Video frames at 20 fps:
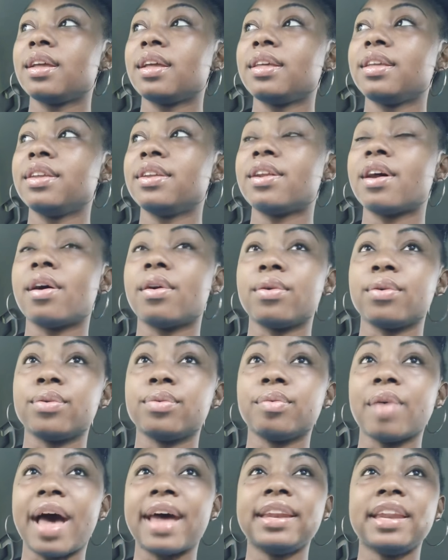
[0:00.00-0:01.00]

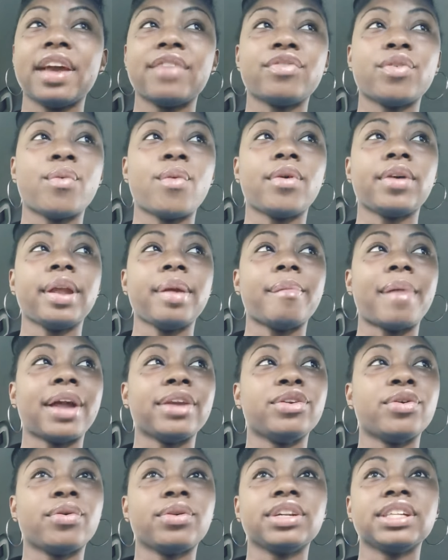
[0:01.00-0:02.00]
I never wanted my
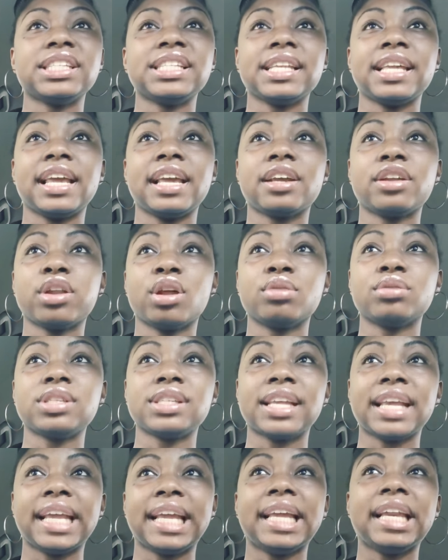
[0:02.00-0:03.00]
daughter to get close
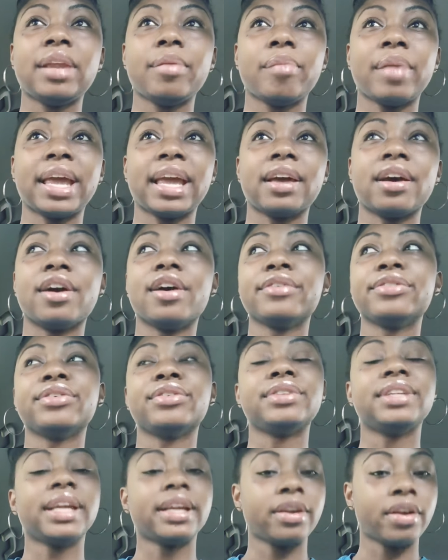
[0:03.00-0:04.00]
to any man
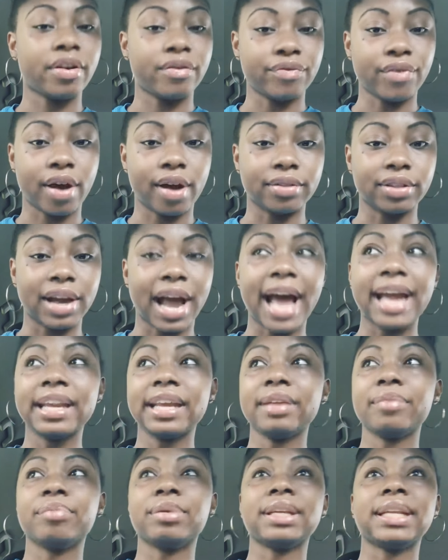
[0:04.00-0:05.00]
other than her father. I
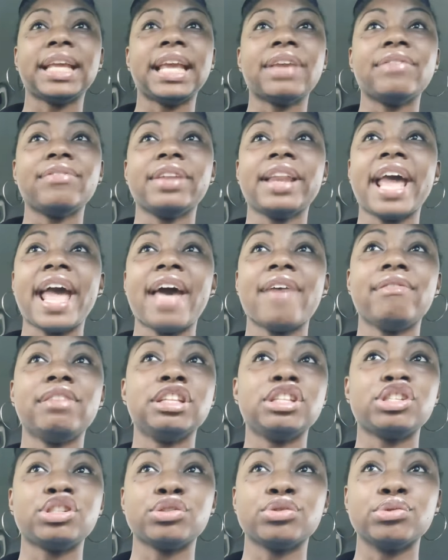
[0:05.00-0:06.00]
didn't believe in
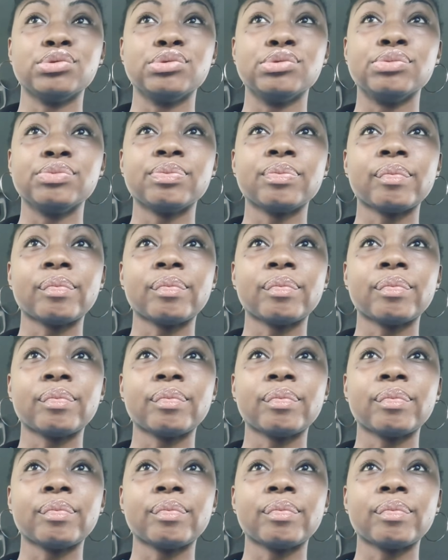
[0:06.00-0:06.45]
having two